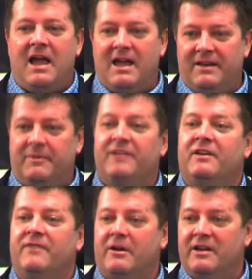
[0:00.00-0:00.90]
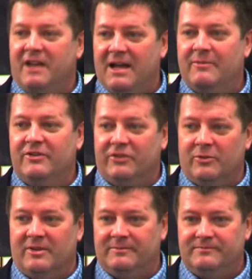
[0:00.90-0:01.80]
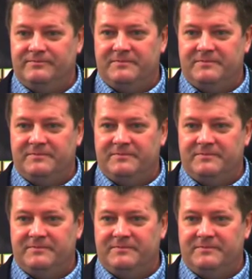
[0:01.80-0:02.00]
and because they're very time consuming.